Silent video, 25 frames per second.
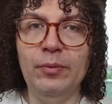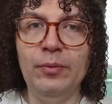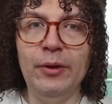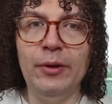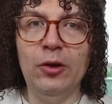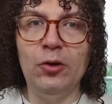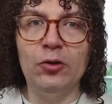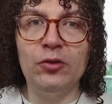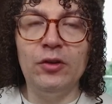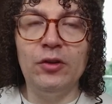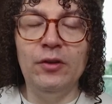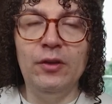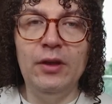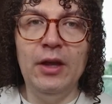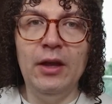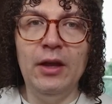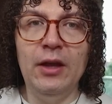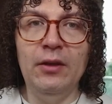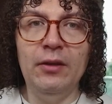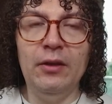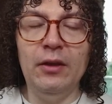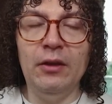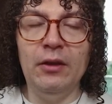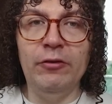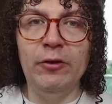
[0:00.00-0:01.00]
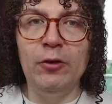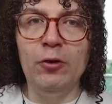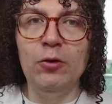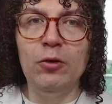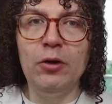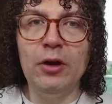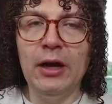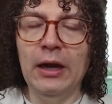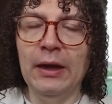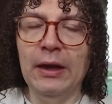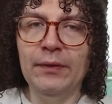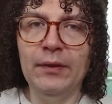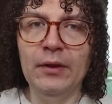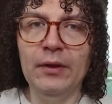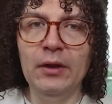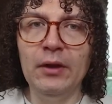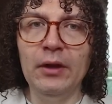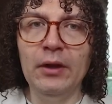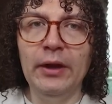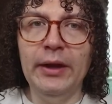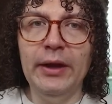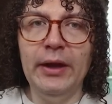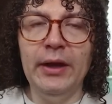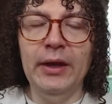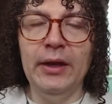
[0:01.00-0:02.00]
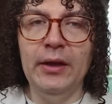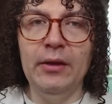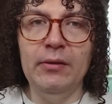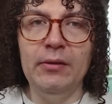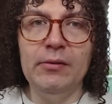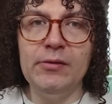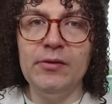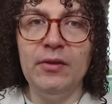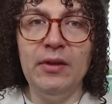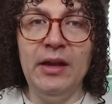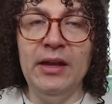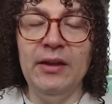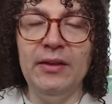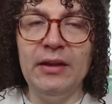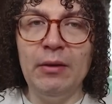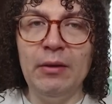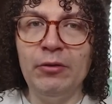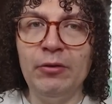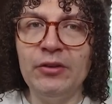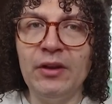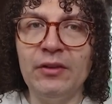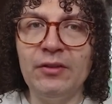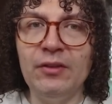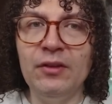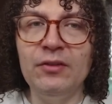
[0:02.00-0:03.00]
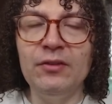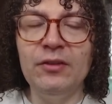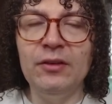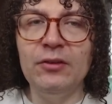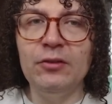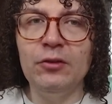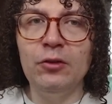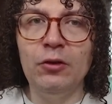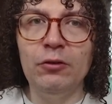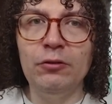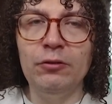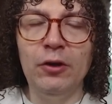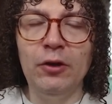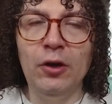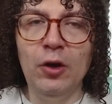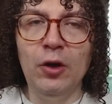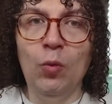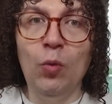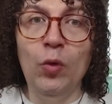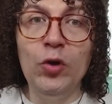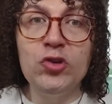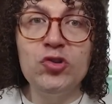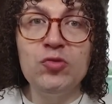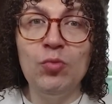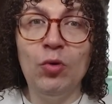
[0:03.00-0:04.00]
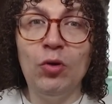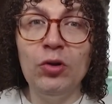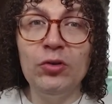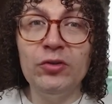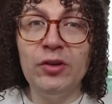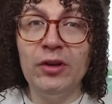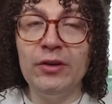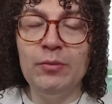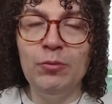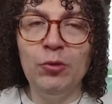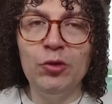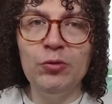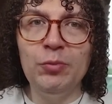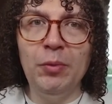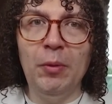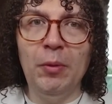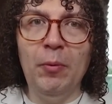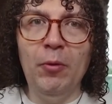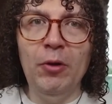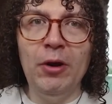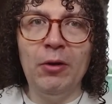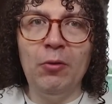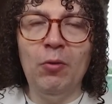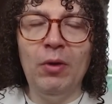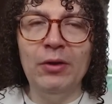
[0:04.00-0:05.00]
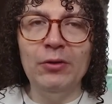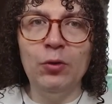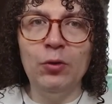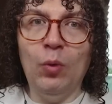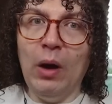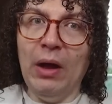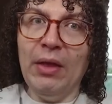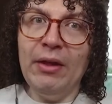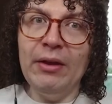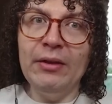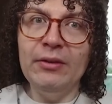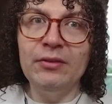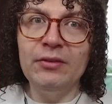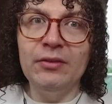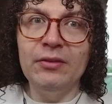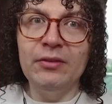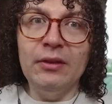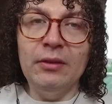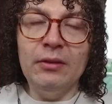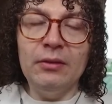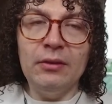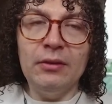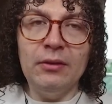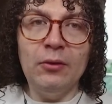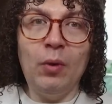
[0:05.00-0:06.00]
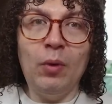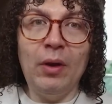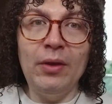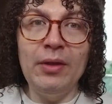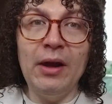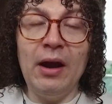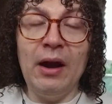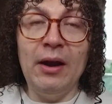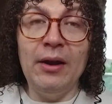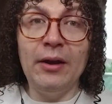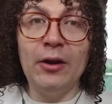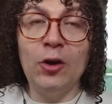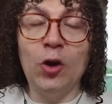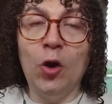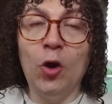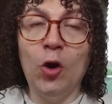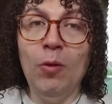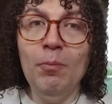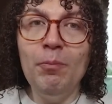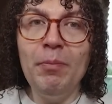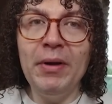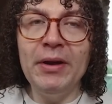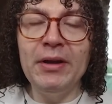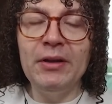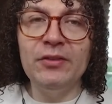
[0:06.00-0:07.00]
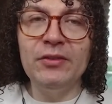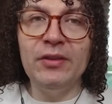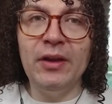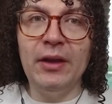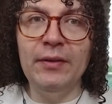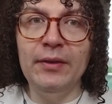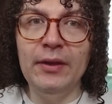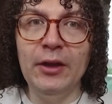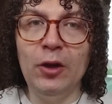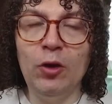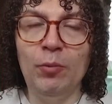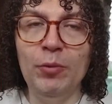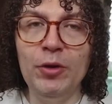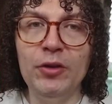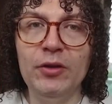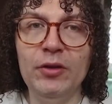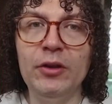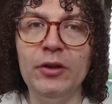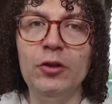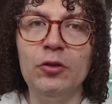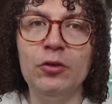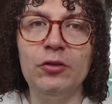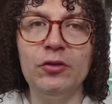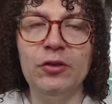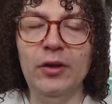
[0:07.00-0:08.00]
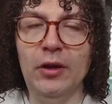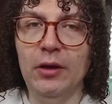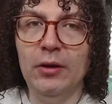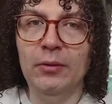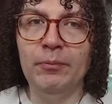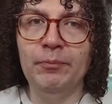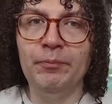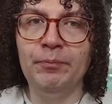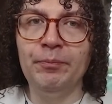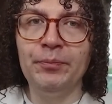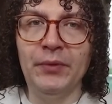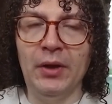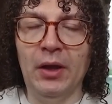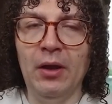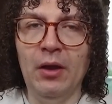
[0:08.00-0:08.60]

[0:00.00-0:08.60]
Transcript: this is because in the end, if you look at any type of statistics of which models are the most popular ones, what are companies and the community using,